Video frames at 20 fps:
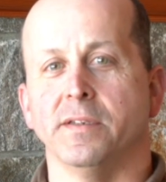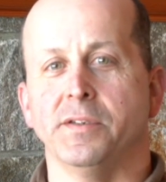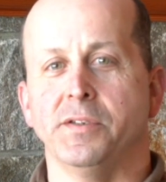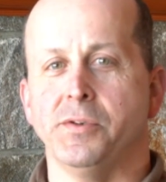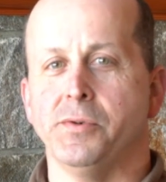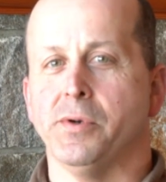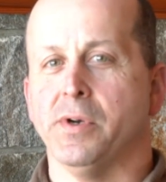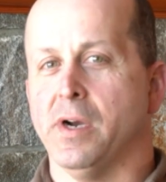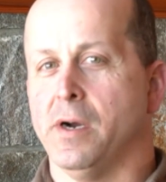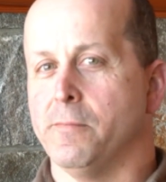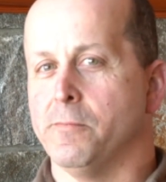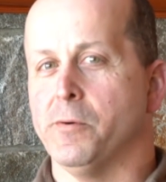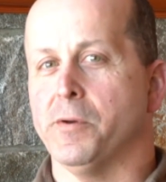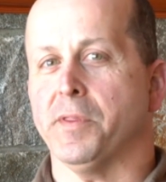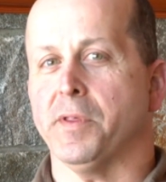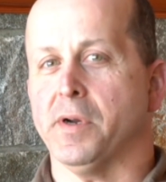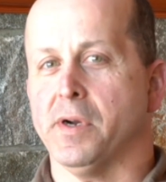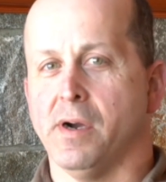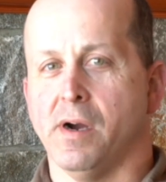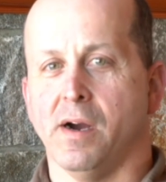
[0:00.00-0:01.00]
do come
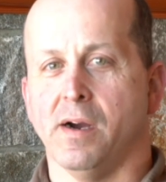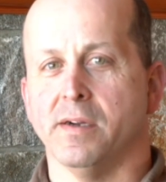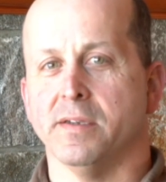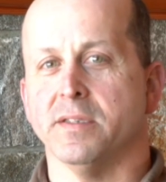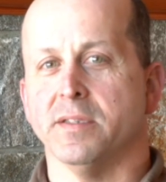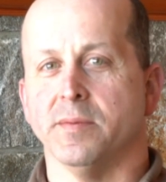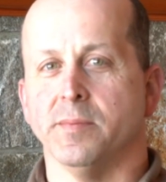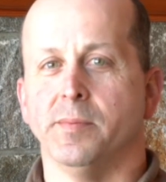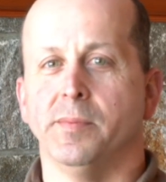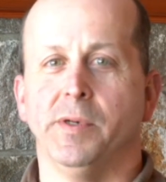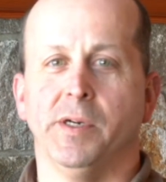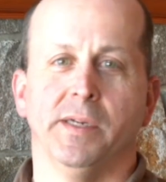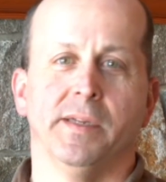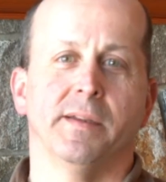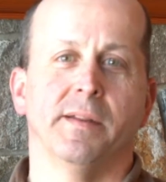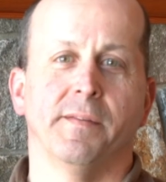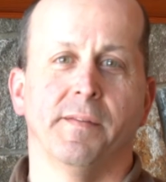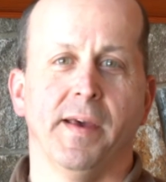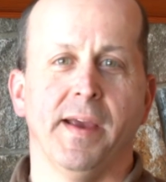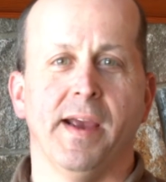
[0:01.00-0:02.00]
with a cost,
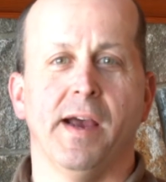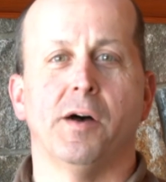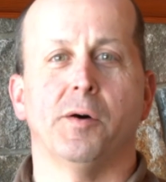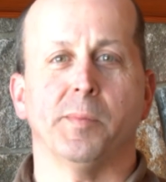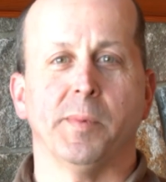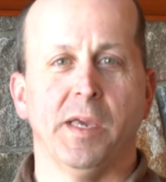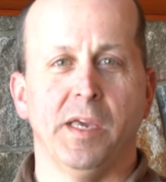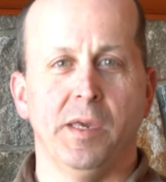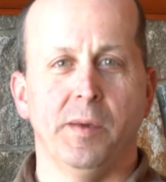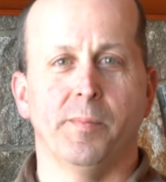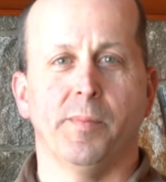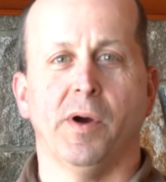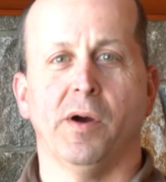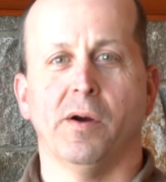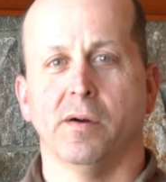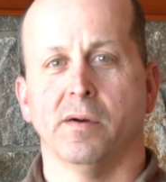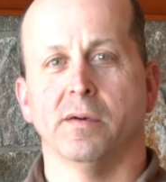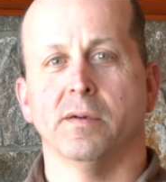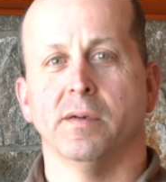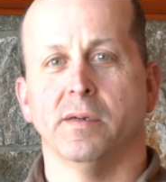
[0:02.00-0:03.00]
but they help keep our